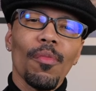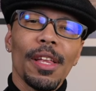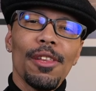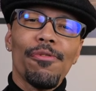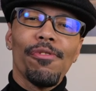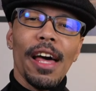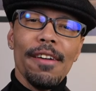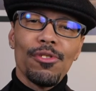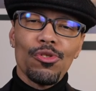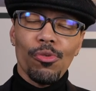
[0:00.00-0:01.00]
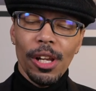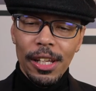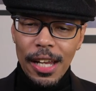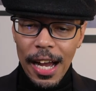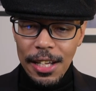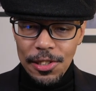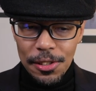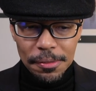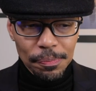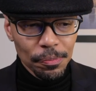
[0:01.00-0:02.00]
The flavor's really nice.
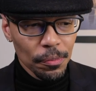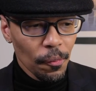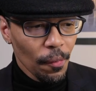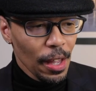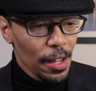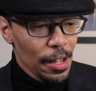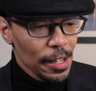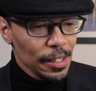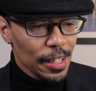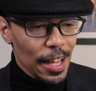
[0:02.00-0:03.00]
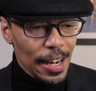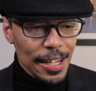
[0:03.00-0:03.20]
Can